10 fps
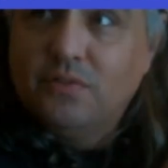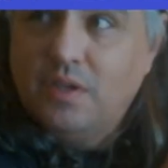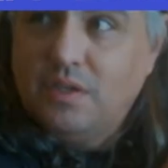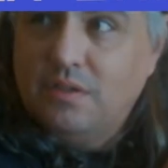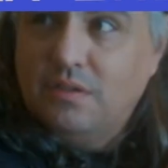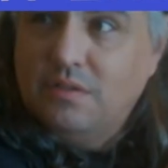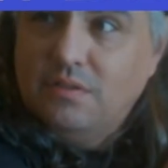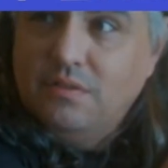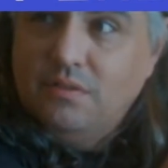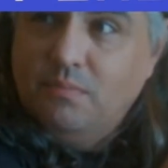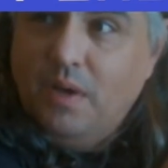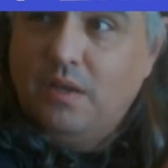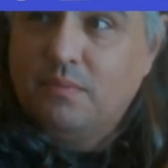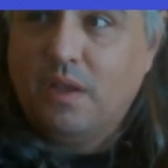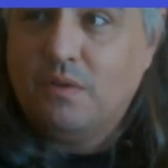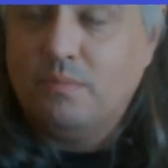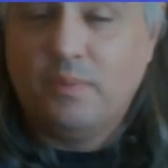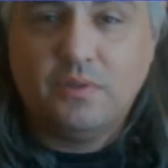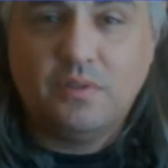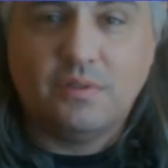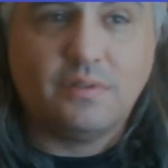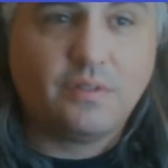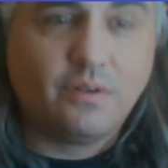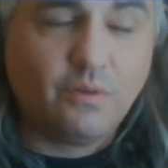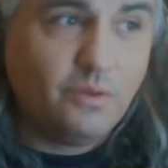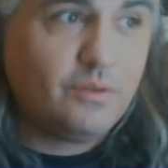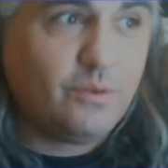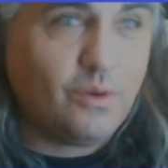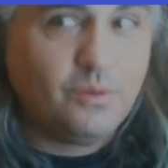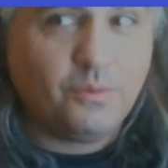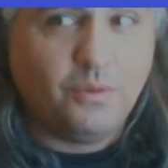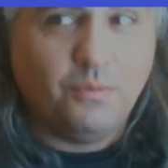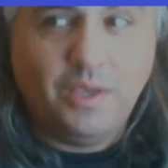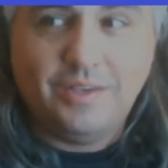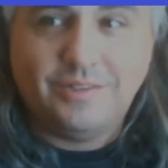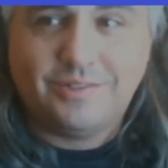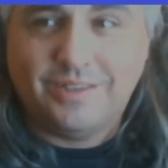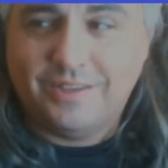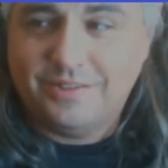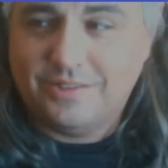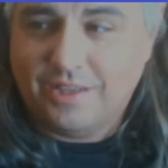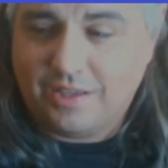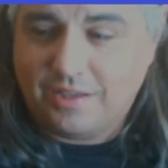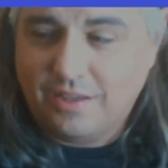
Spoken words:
like minding my own business. Growth with me is like